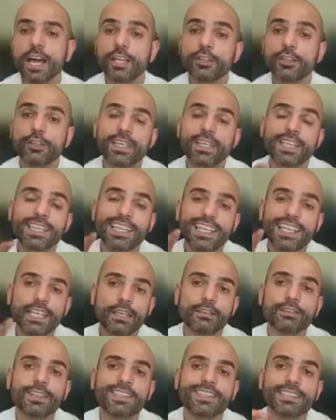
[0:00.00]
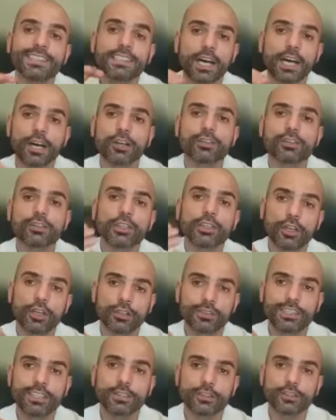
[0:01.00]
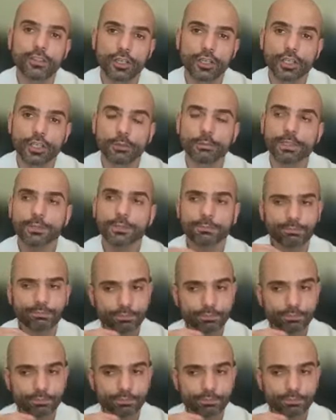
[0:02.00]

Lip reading: You can even download these documents.